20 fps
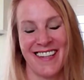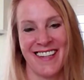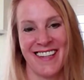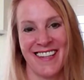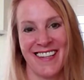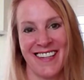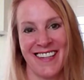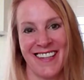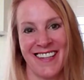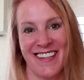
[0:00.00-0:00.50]

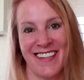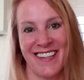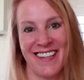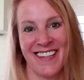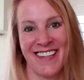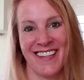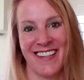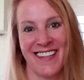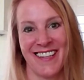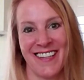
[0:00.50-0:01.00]

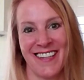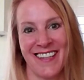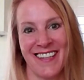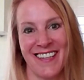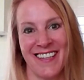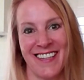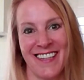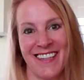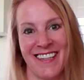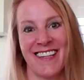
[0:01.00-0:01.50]

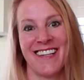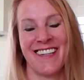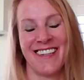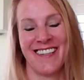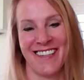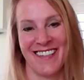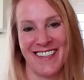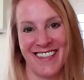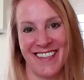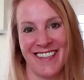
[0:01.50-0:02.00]

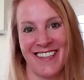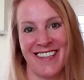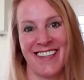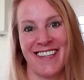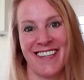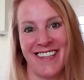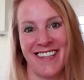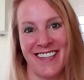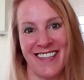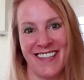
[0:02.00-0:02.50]

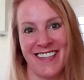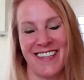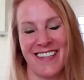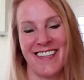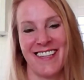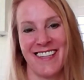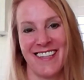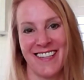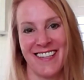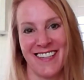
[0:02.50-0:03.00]

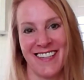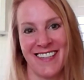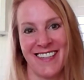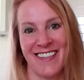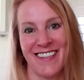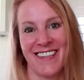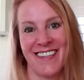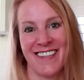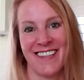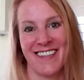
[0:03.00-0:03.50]

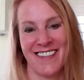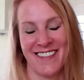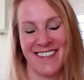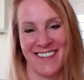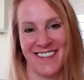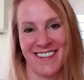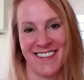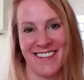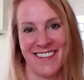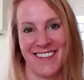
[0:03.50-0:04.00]

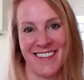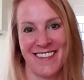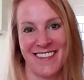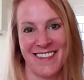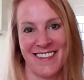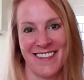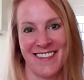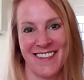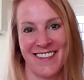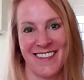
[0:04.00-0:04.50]

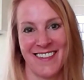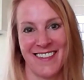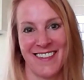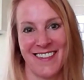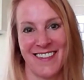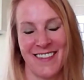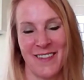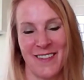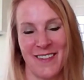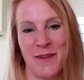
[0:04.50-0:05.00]

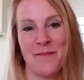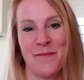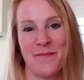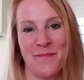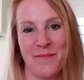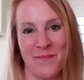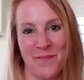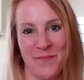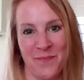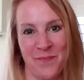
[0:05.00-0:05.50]

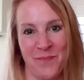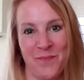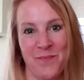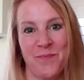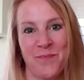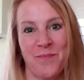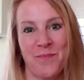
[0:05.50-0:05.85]
No words are spoken by the person on screen.